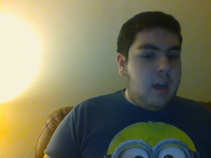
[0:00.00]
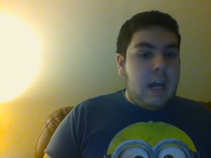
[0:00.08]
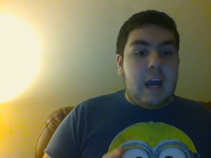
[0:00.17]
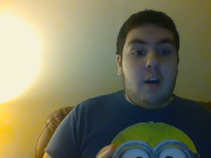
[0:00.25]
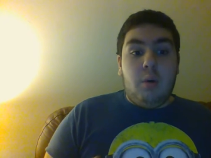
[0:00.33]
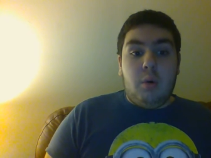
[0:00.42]

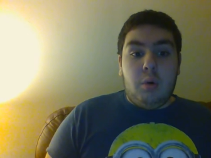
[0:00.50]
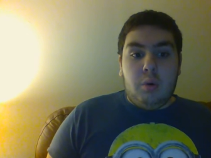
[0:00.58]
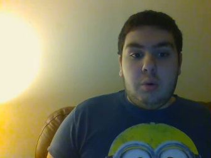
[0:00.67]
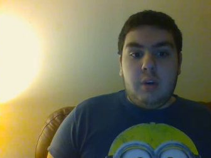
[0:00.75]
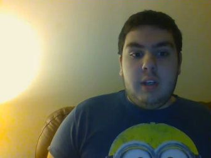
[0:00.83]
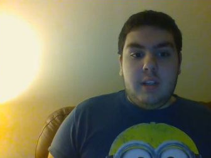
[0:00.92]
how
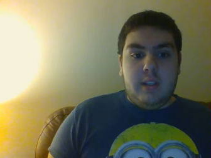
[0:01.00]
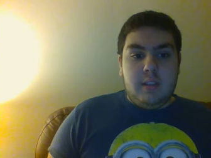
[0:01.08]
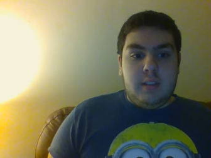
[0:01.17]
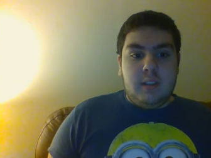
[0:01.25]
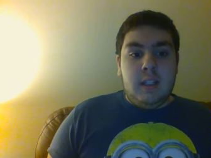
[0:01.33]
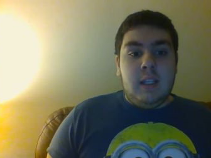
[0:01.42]
horror
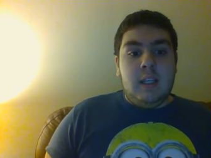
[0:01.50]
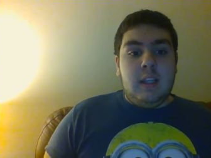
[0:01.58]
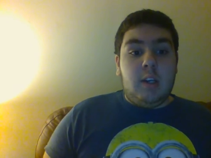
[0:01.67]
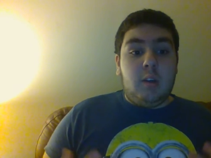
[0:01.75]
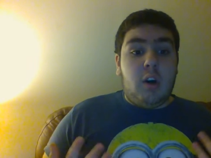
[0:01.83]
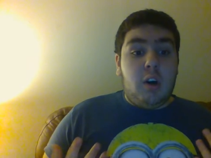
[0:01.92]
is.
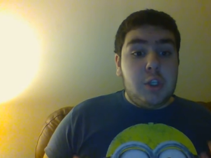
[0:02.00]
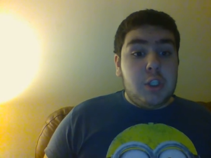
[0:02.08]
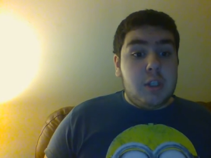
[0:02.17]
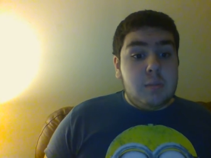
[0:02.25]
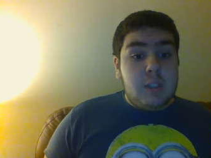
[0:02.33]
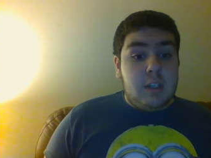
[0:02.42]
There are
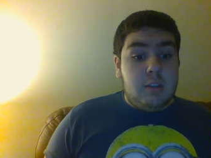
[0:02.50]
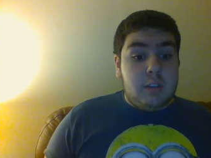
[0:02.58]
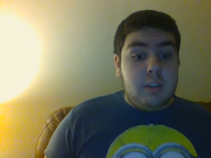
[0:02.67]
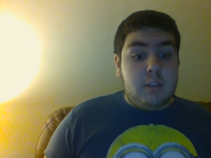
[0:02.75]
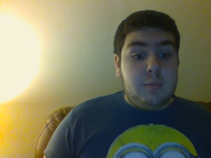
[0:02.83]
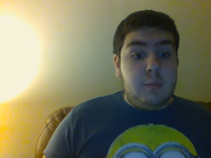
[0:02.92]
jump scares
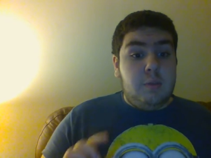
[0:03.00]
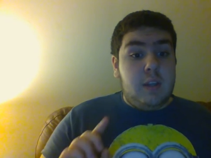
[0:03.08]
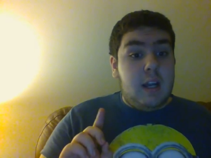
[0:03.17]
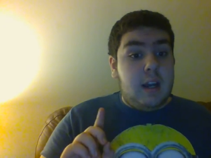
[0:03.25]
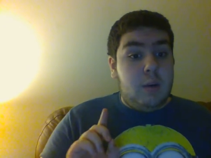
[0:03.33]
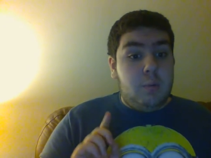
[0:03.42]
in this
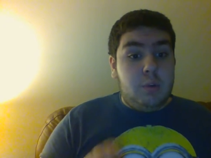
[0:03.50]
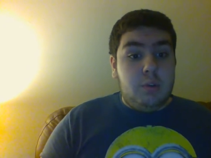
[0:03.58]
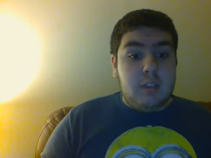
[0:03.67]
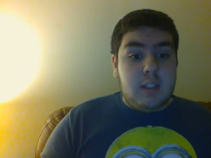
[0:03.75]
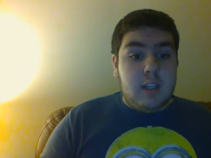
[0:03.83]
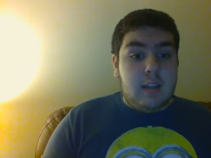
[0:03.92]
movie. I
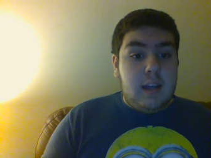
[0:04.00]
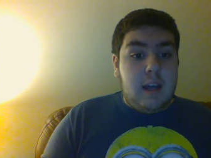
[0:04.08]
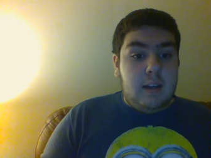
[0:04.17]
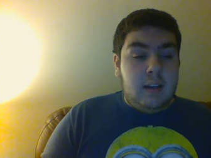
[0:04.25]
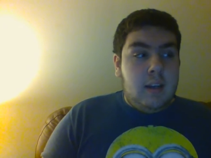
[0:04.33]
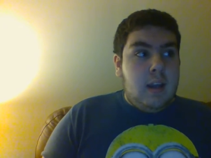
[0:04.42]
will say
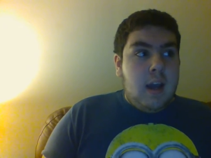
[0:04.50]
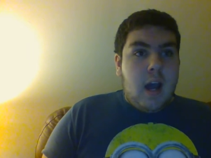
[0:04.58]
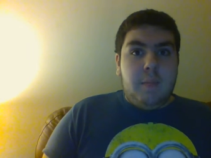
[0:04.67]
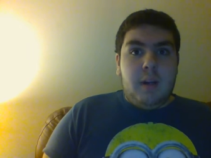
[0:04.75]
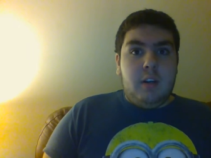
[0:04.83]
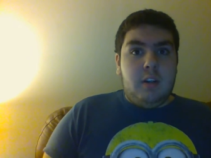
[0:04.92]
that.
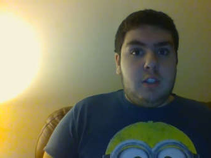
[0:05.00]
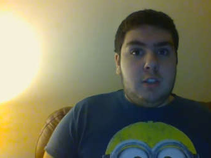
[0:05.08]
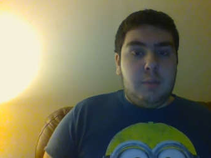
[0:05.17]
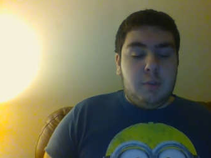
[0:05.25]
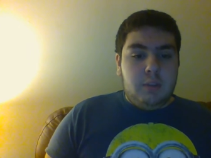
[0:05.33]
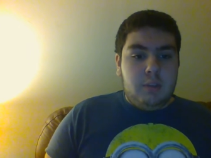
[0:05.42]
I'm not going to
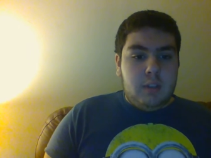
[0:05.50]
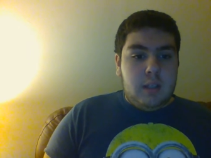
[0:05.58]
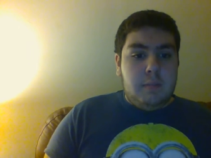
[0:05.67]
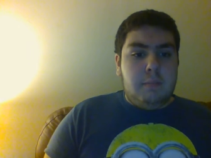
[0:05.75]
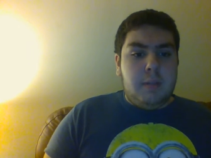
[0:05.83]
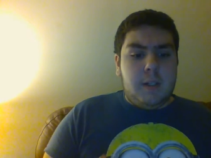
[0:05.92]
spoil
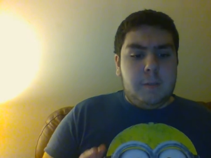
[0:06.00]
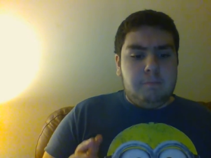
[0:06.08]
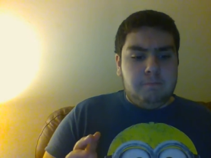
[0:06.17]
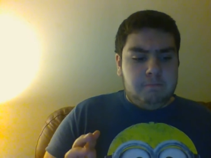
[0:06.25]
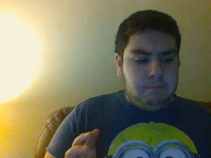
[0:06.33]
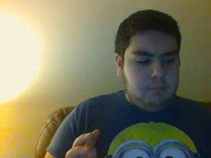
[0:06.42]
them, but
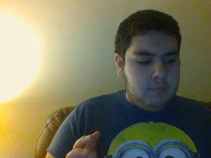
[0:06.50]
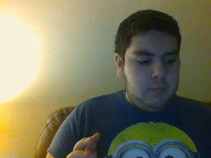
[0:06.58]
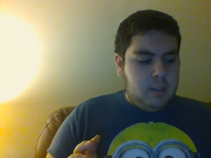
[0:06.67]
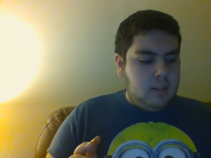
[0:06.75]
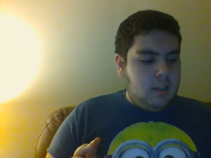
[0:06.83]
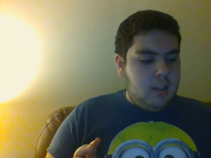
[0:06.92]

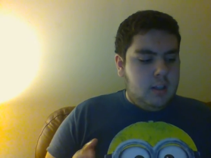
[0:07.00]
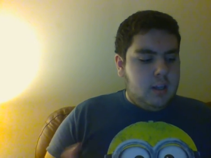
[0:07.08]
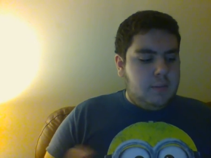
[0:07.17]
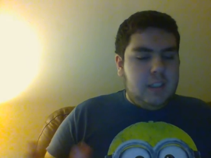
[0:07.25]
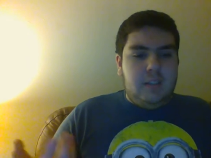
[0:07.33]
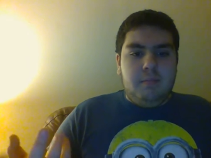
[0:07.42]

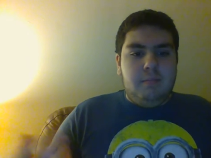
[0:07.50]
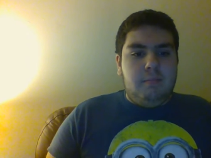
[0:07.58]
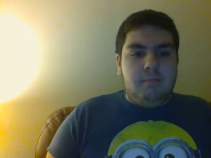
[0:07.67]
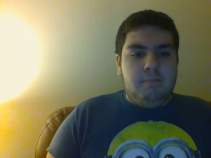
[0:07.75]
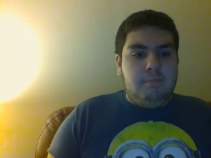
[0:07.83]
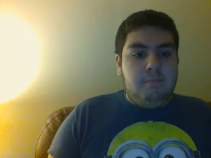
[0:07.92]
I
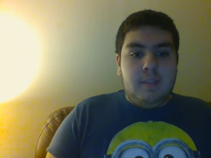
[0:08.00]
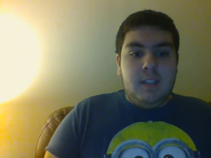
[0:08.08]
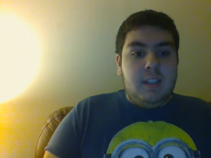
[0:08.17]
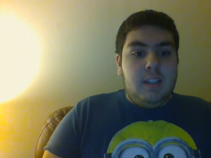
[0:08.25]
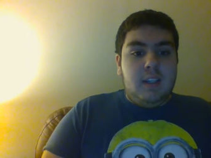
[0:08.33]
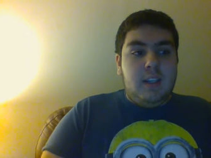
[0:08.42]
mean,
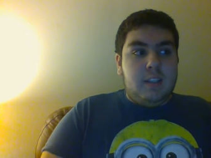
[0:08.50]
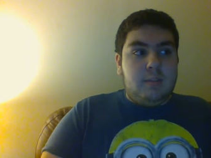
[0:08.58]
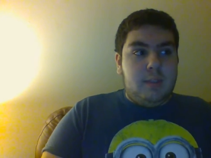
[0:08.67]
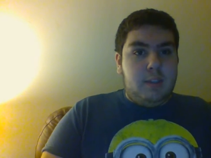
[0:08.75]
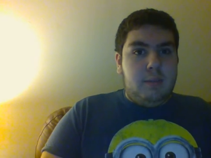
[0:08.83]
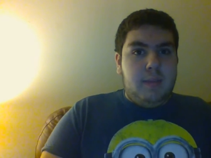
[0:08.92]
it doesn't
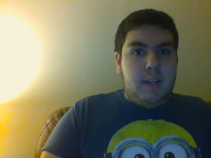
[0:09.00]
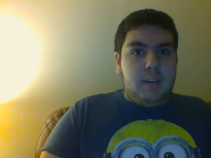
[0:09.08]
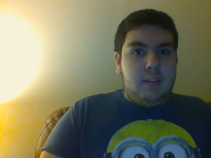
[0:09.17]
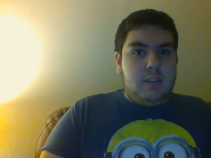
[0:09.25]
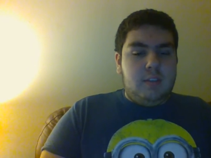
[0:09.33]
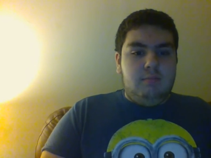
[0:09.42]
really
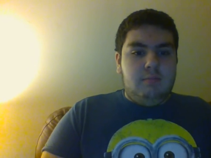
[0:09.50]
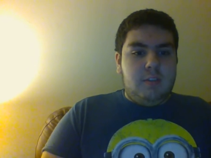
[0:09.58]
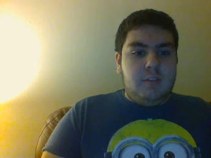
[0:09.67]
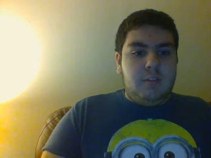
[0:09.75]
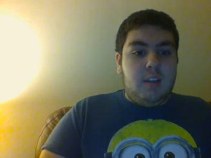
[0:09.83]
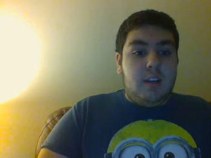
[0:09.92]
matter
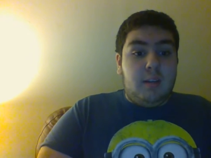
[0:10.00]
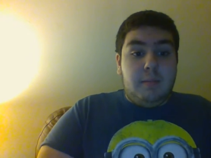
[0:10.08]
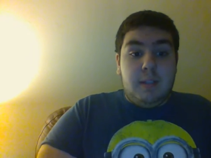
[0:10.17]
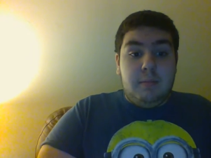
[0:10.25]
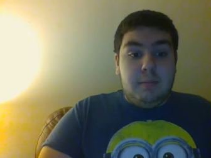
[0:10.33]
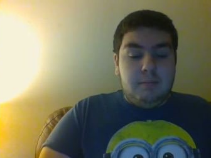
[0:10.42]
since a lot of
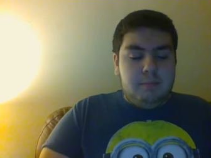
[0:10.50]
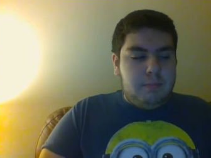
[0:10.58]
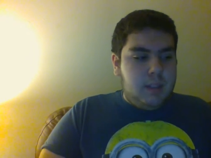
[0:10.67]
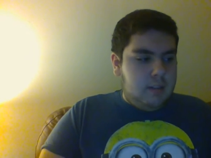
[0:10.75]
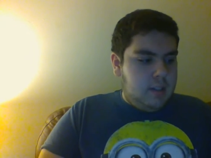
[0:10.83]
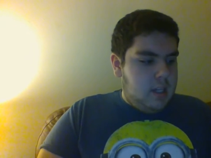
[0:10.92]
people.
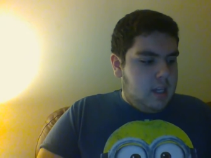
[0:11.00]
But